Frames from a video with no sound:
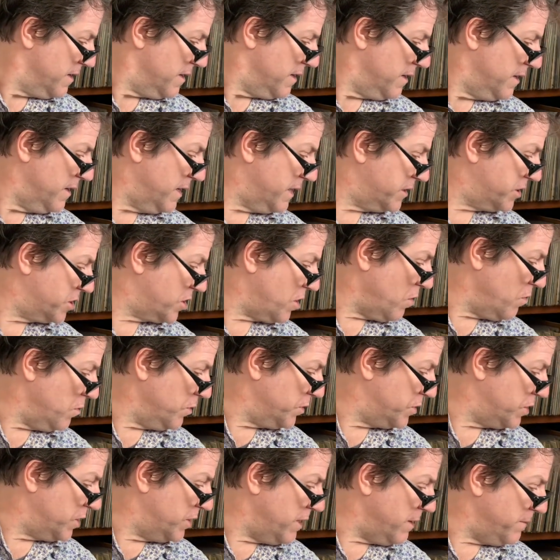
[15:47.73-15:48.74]
let's go on
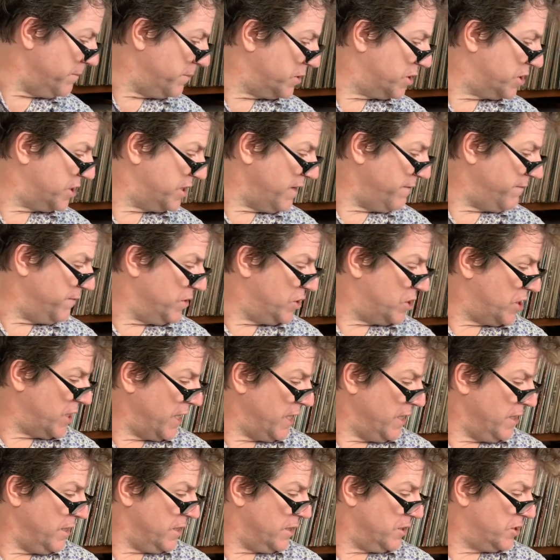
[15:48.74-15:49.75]
to number
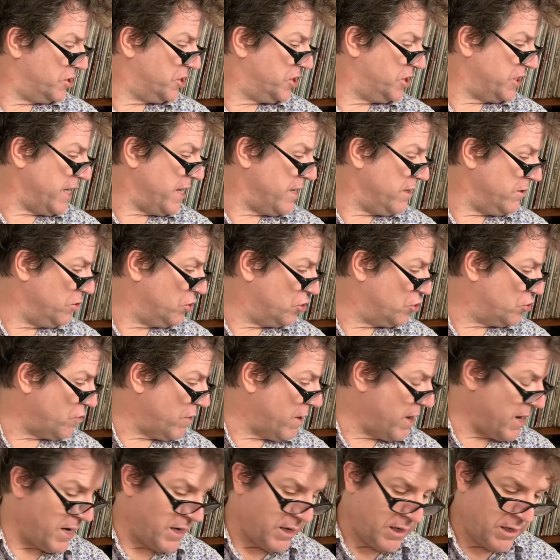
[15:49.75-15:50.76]
17, a
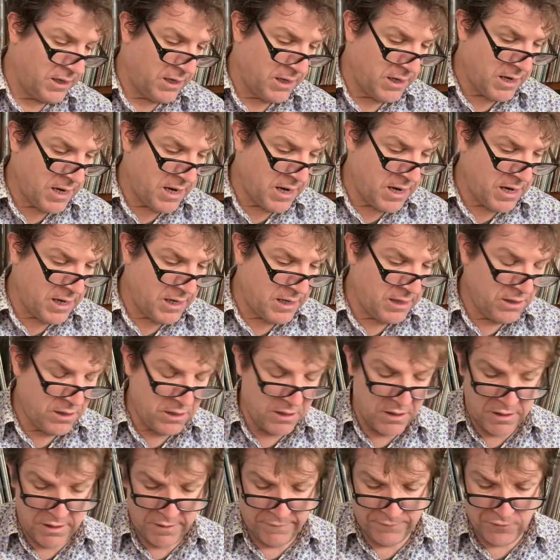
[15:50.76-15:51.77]
soundtrack, and
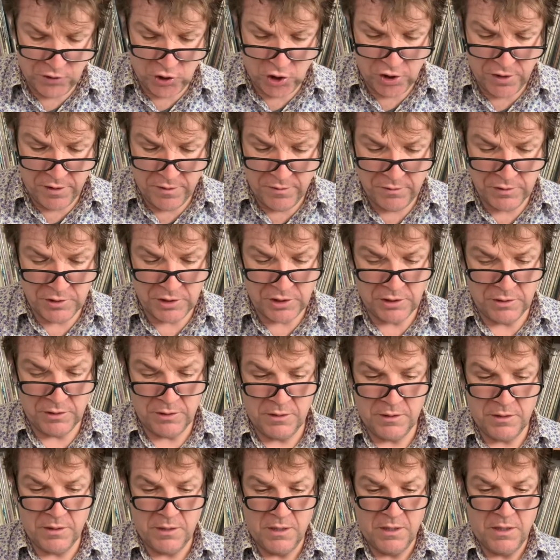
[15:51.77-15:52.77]
I've
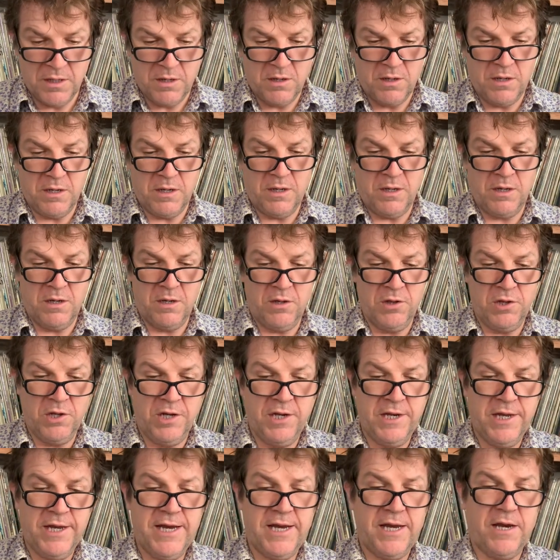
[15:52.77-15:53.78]
chosen uh, the
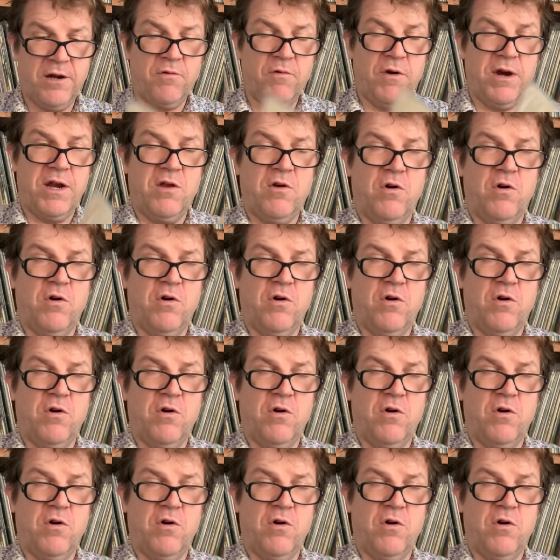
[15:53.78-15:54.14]
late, great